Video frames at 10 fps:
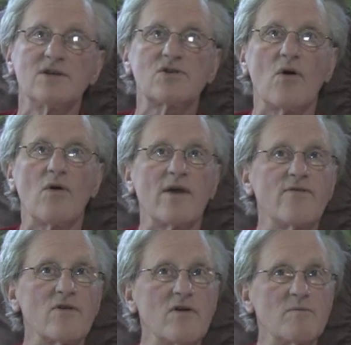So if
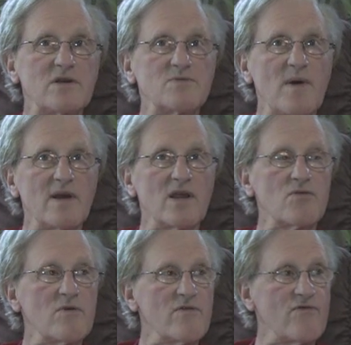you're going to be spending
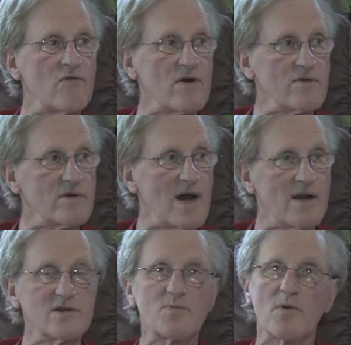three or four hundred
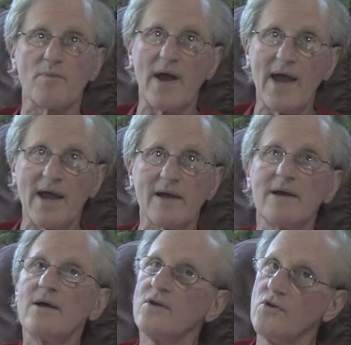dollars per pack,
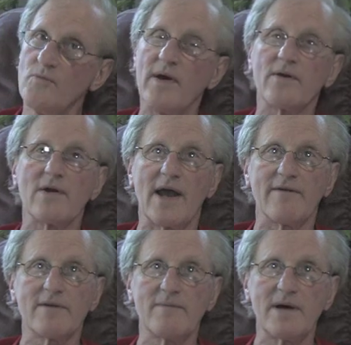you better
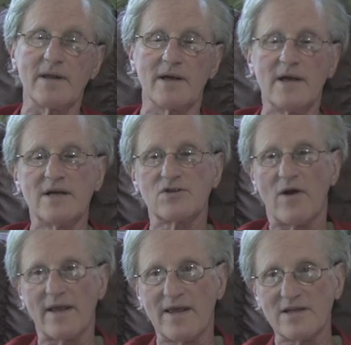have the money. So
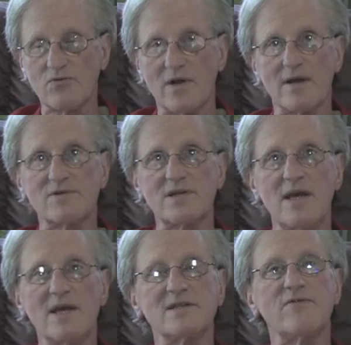I guess what I'm
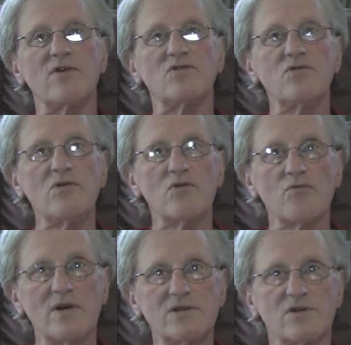saying is, if you do your
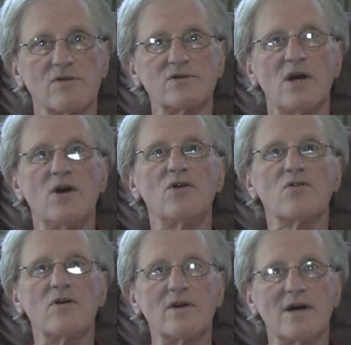research,
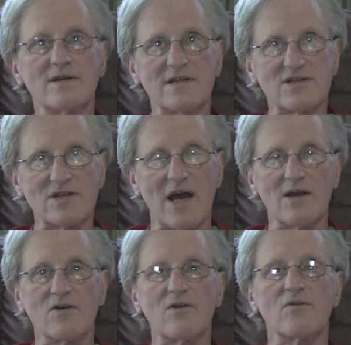you're going to
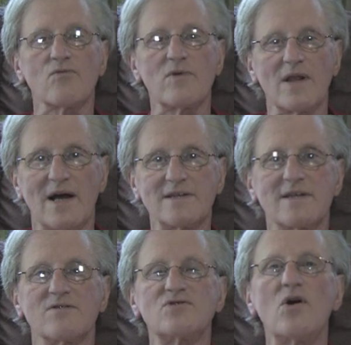decide, you're going to realize
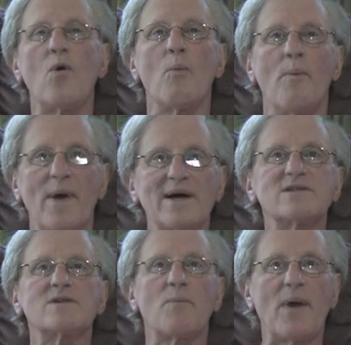that there's no
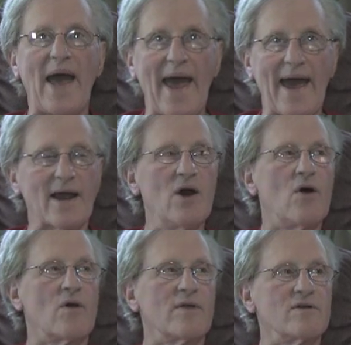best pack
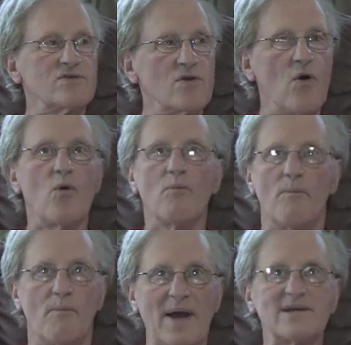or there's no
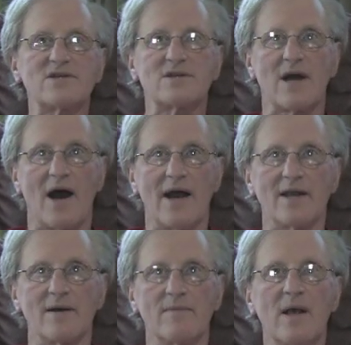best
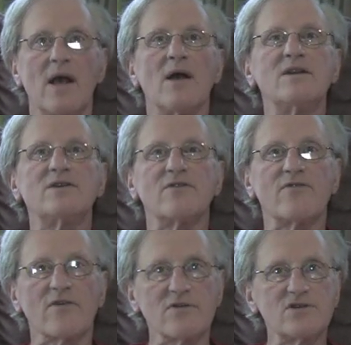item.
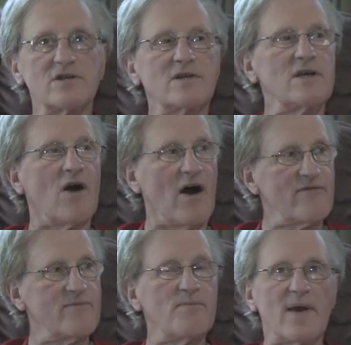Diversity
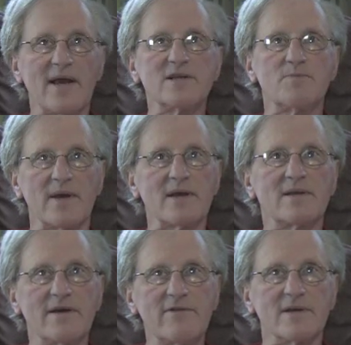often pays big
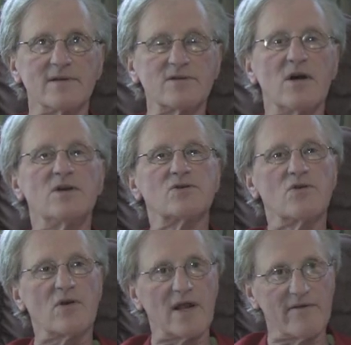dividends. So
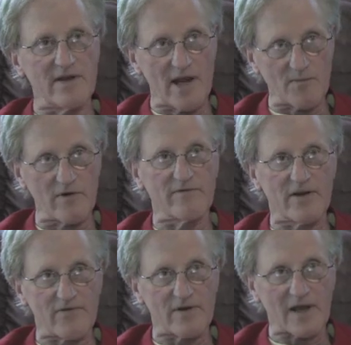you can have a number of
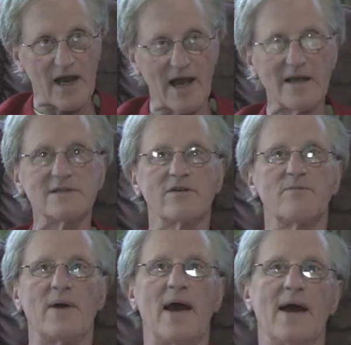different kinds
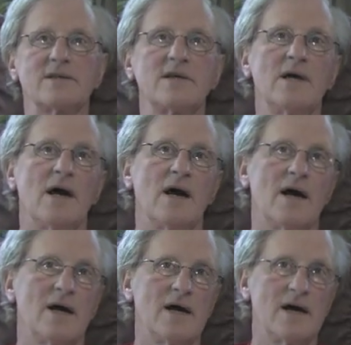of packs, uh,
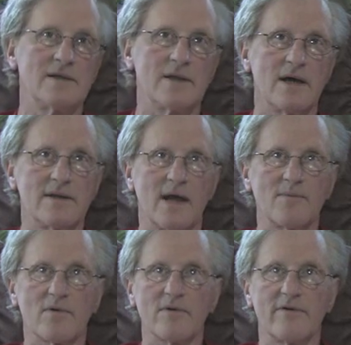a, a
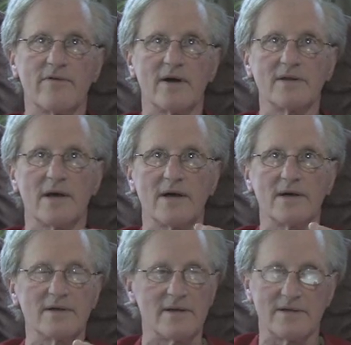number of, uh,
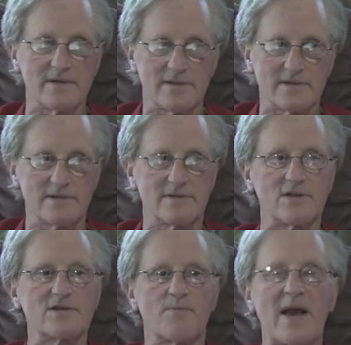uh,
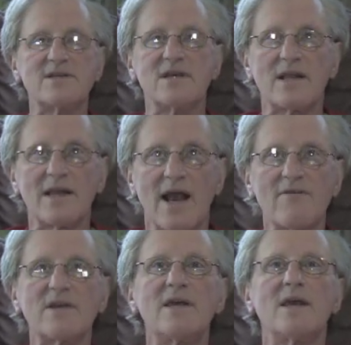just basically
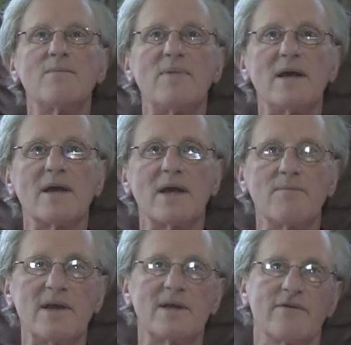everything can be, can
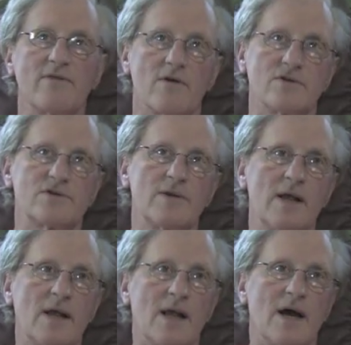be diverse.
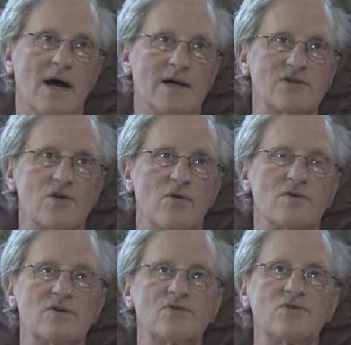Uh,
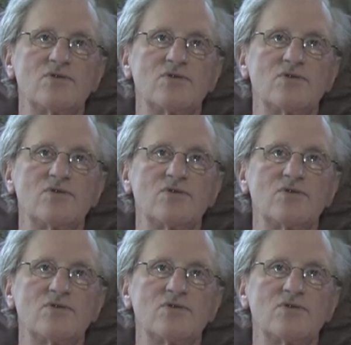so